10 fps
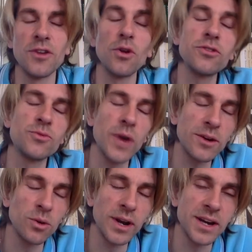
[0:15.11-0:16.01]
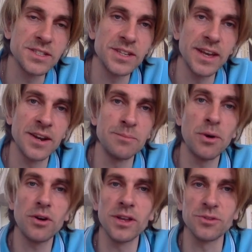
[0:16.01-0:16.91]
not recognizing any
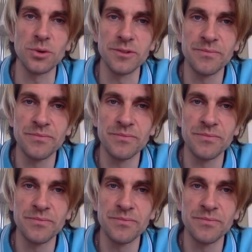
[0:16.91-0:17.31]
purgatory,